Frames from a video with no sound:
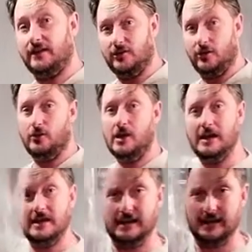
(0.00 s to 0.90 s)
going to do is
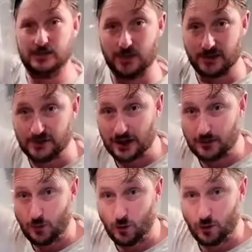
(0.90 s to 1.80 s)
we're going to chuck
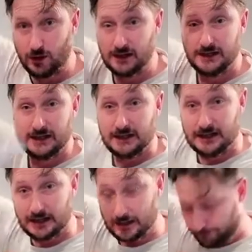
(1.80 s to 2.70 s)
them all
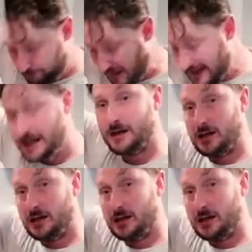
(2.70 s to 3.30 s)
in a big